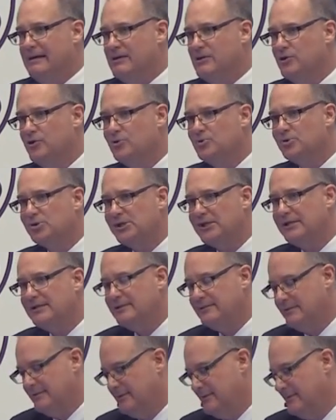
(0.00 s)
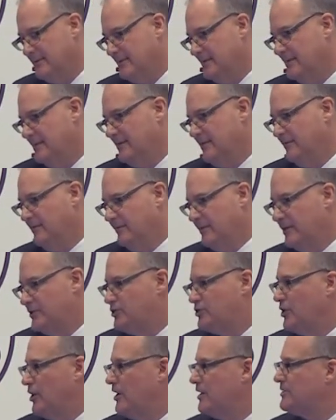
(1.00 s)
Using the
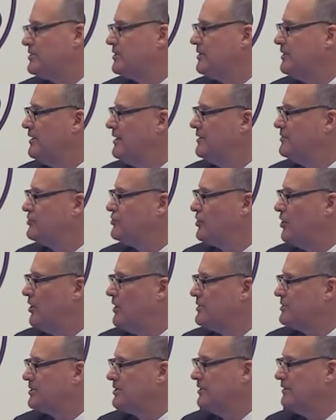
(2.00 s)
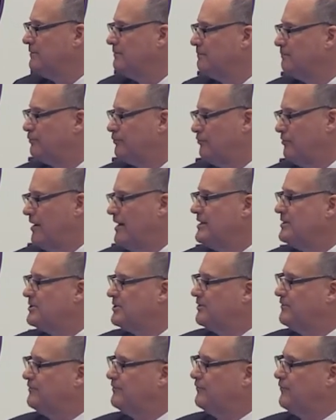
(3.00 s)
Johnson and Johnson
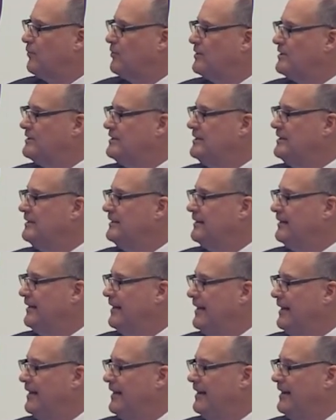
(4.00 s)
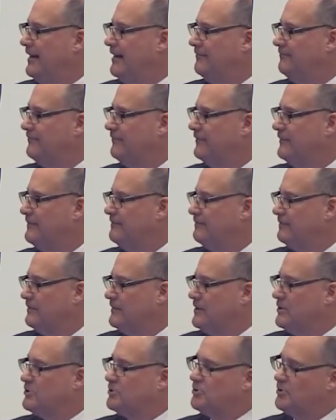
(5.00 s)
price of fourteen and a half,
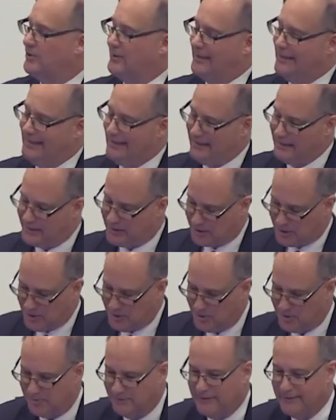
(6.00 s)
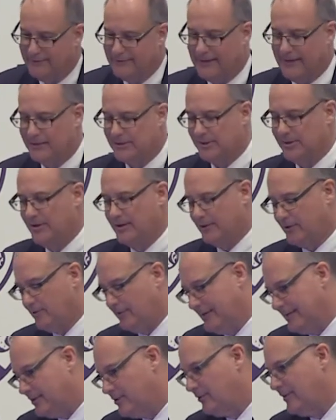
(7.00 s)
sorry, excuse me, that's not
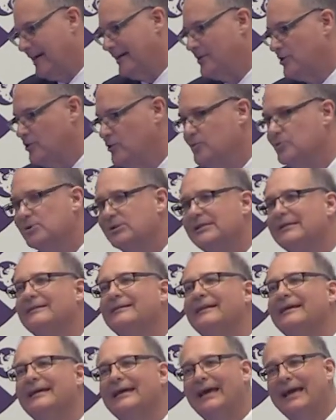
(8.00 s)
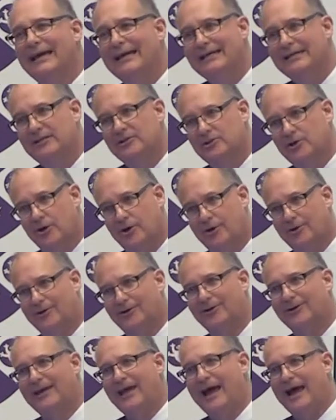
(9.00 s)
quite correct. Using the eight
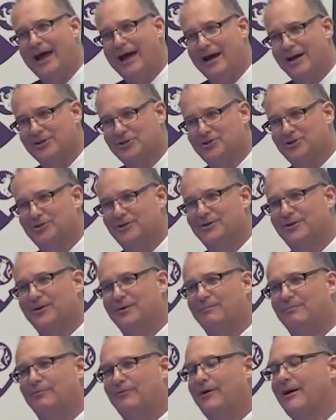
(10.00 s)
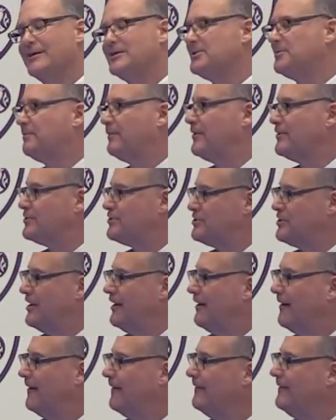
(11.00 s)
dollar cash price per
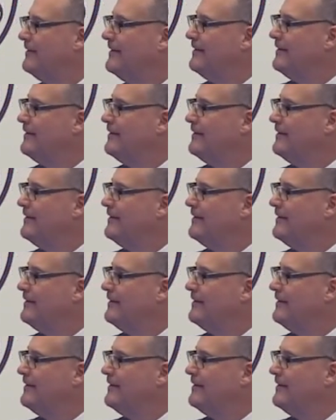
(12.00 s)
share,